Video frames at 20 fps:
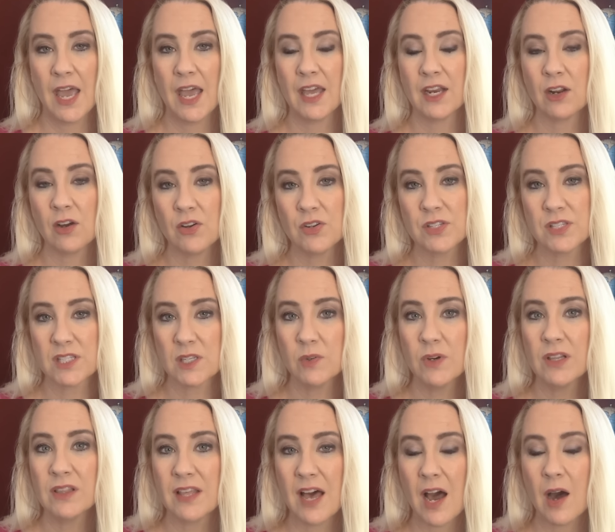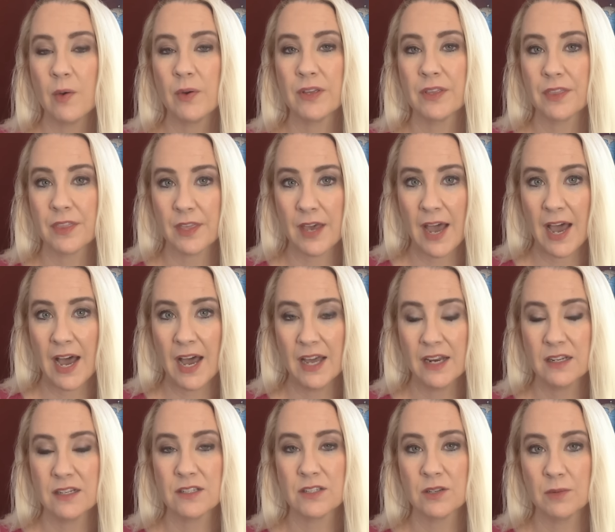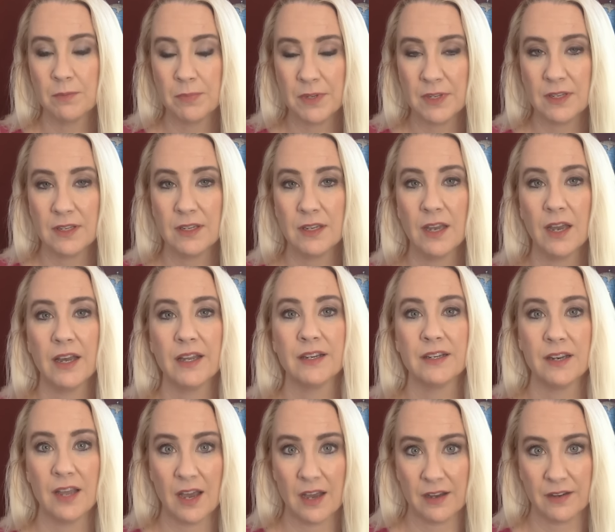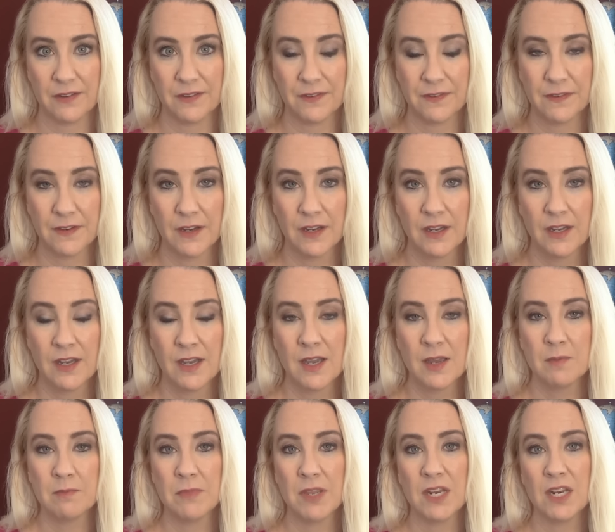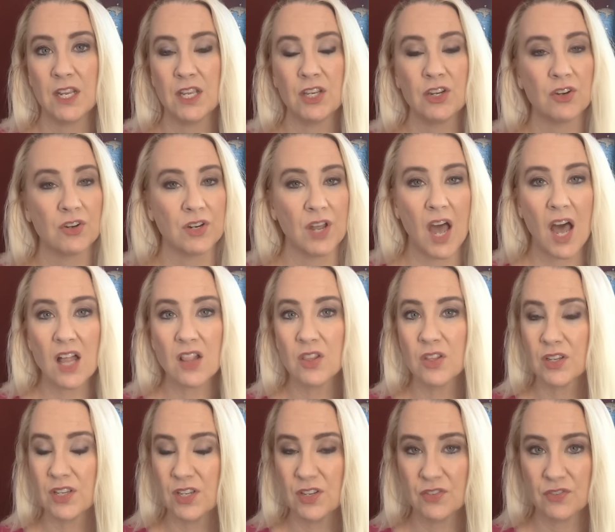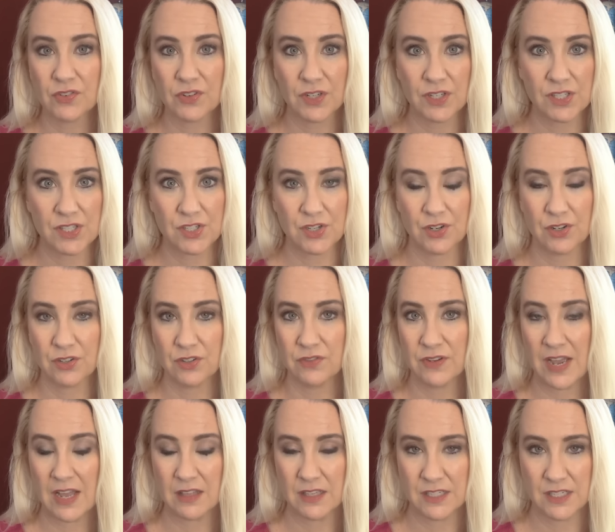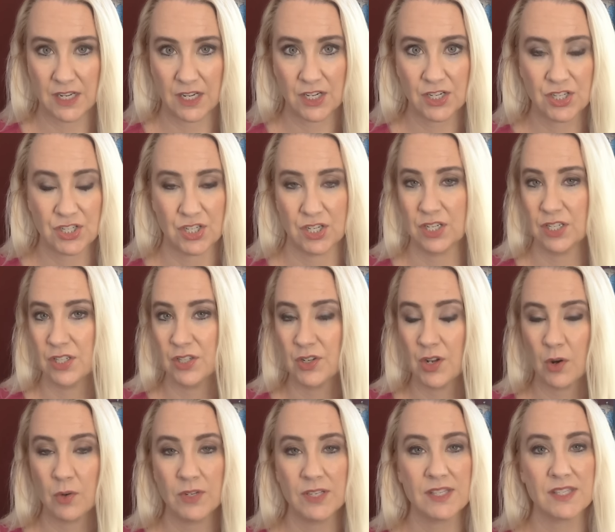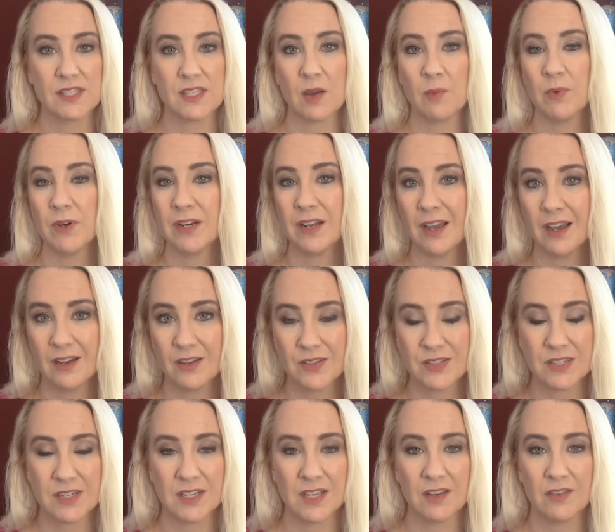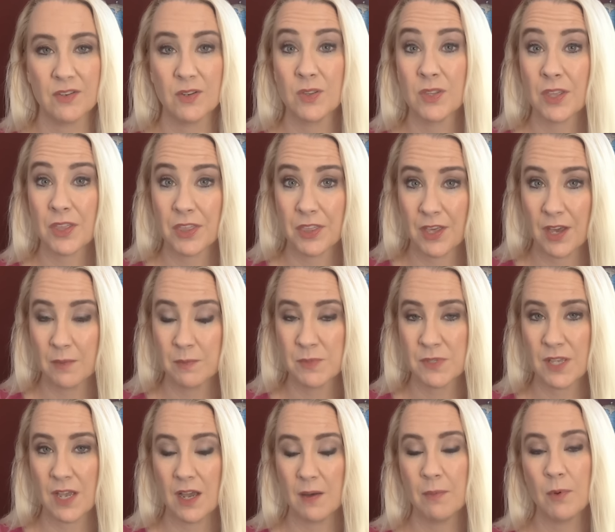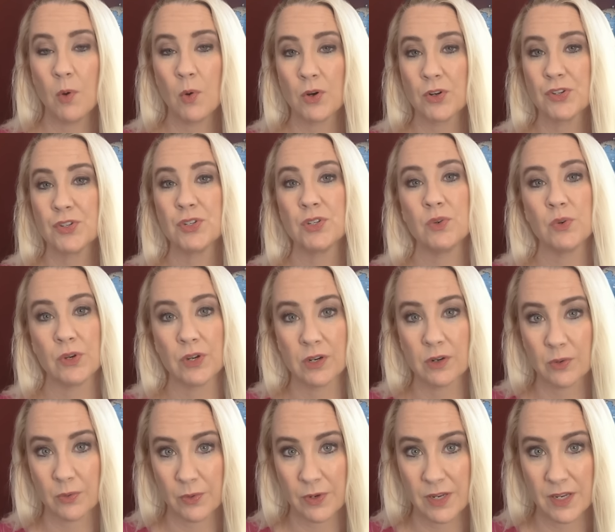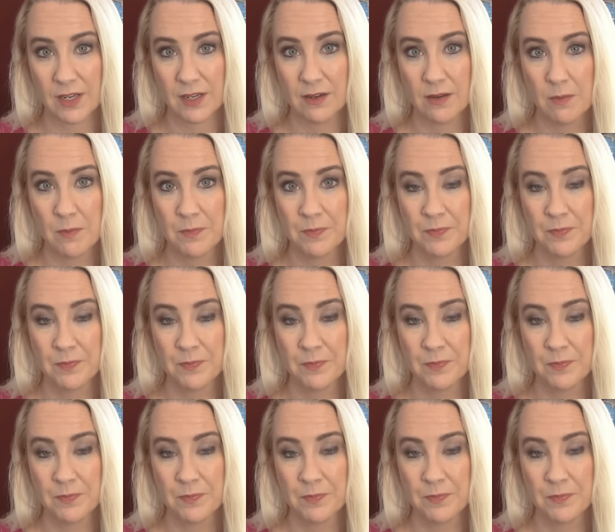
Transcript: and also allowing that to be enough meaning you're not looking for external validation. You don't need someone else to give you the thumbs up or to agree.